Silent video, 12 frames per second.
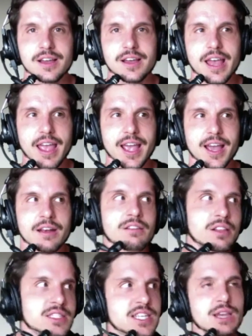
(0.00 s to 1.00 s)
and
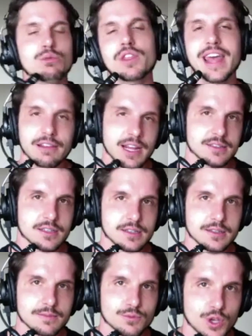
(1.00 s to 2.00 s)
let's see where that lands
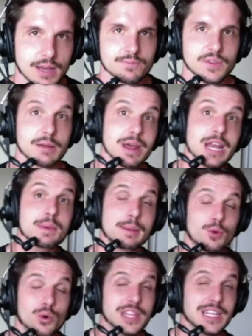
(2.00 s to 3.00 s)
us, okay? And many
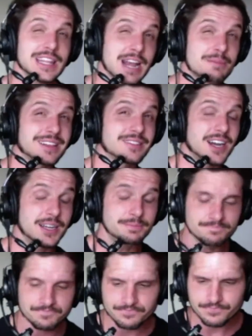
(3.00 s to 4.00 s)
people within that amount of time
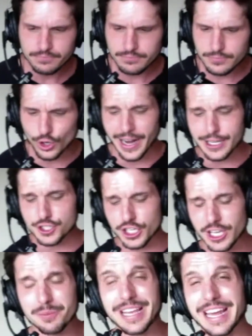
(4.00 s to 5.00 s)
are actually
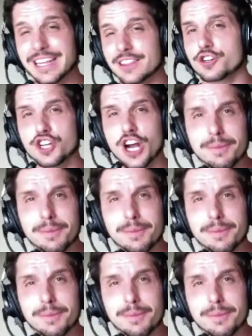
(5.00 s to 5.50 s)
going to be getting their jobs